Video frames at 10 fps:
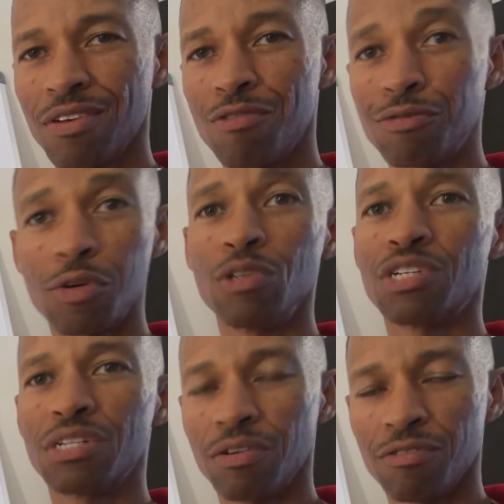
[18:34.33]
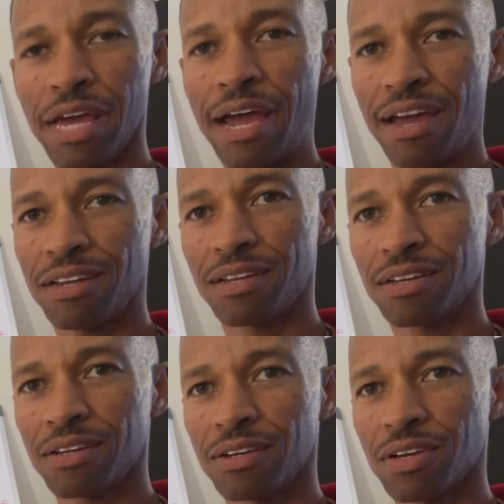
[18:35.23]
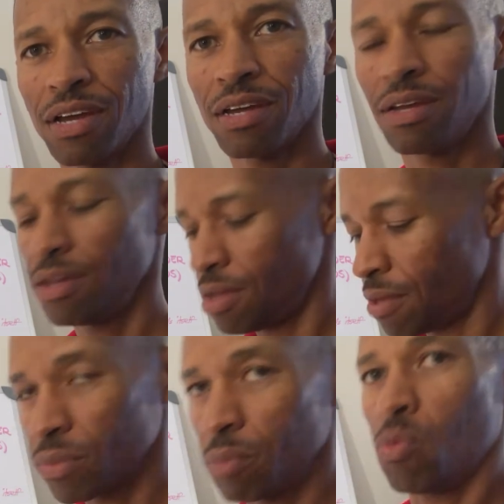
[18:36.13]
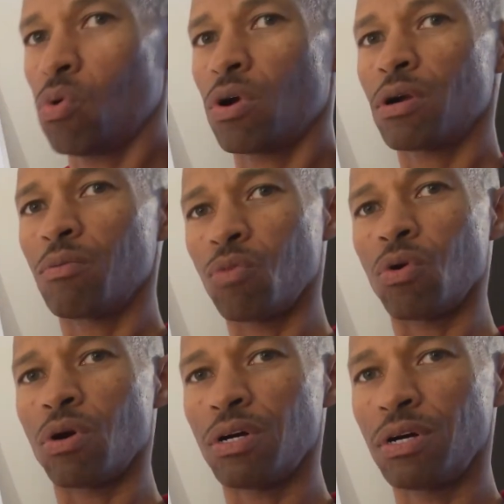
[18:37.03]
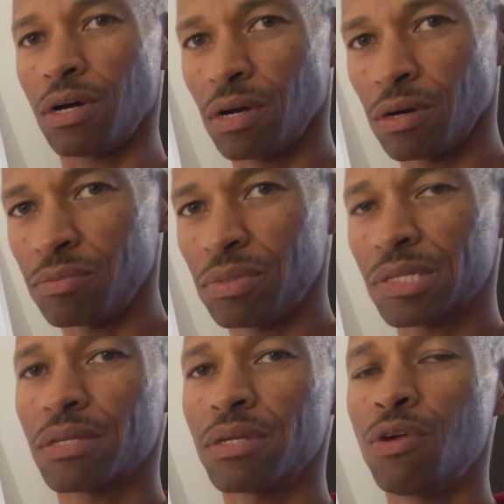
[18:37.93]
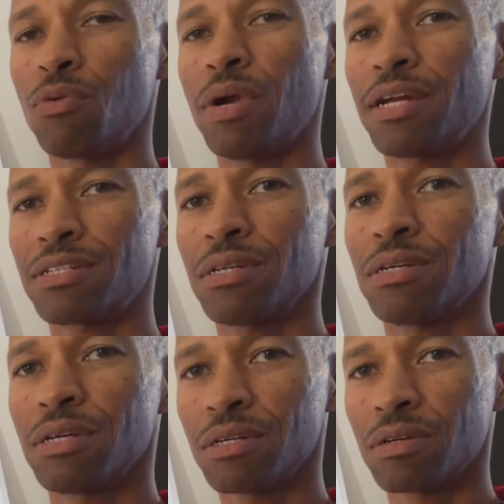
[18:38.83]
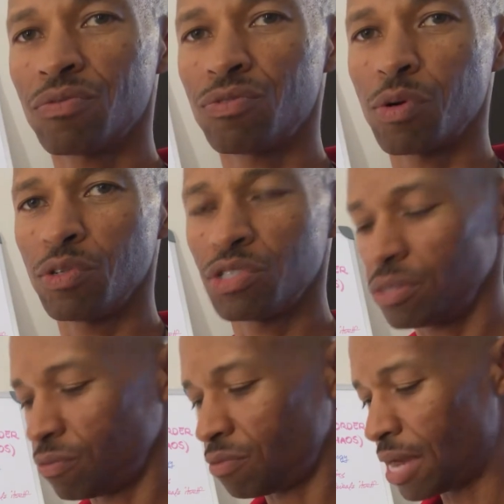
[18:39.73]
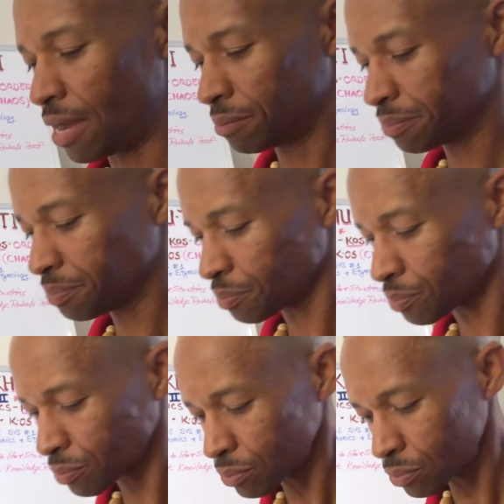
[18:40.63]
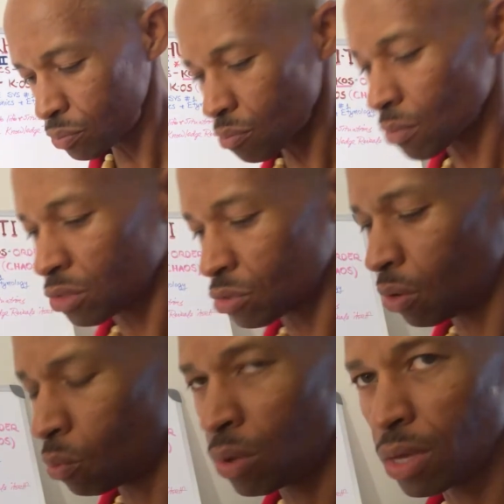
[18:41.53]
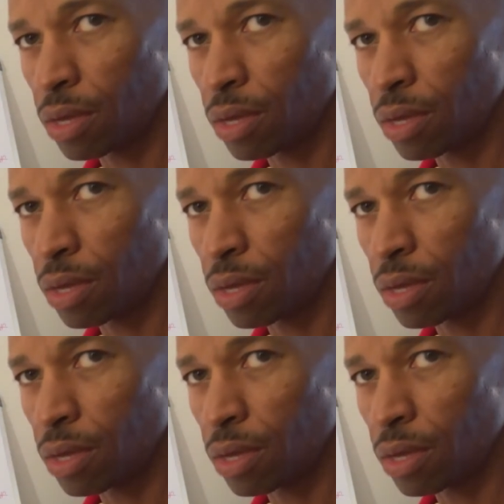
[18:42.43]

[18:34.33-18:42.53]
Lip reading: version of that. Okay, more erect version of that. So